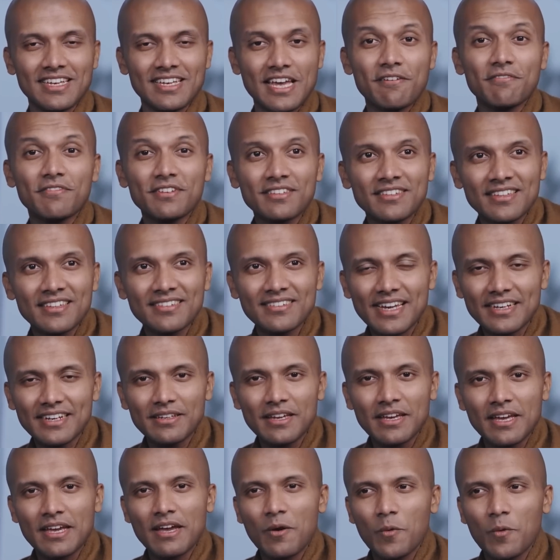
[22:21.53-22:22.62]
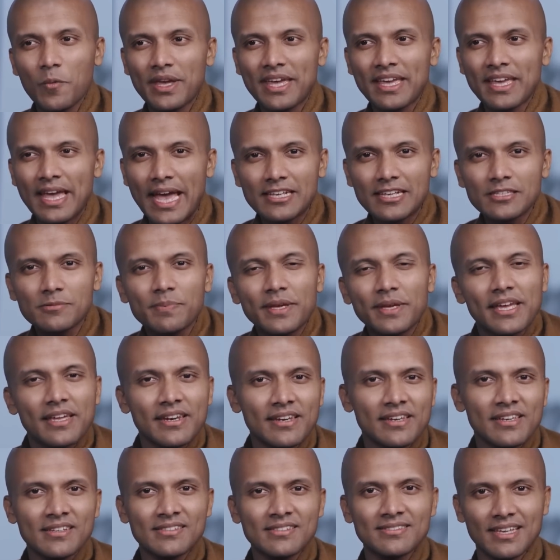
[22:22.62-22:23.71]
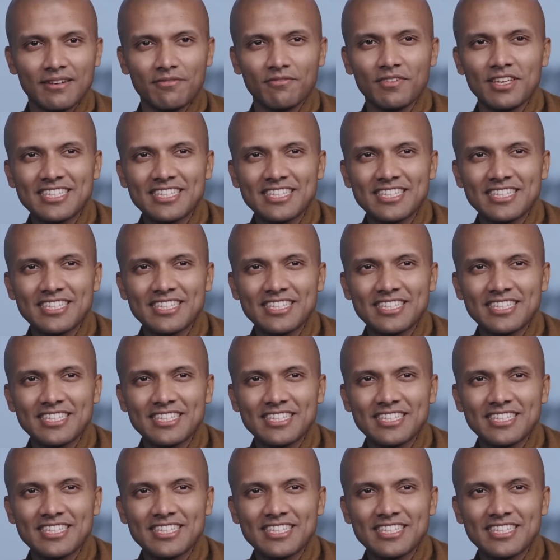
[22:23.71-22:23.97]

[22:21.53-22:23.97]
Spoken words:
Everything that we experience and